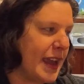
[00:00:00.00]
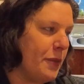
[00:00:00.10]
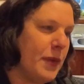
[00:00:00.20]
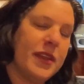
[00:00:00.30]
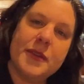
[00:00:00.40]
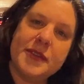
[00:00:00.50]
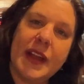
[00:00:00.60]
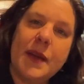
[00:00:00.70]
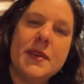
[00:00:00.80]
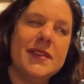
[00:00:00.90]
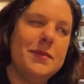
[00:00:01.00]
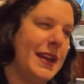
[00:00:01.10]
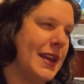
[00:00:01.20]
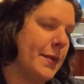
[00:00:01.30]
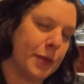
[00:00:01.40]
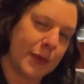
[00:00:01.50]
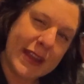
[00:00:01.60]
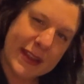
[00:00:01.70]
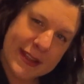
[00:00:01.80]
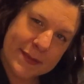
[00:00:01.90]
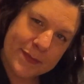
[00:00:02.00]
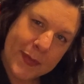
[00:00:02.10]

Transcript: And with those flowers, I've made a couple wreaths.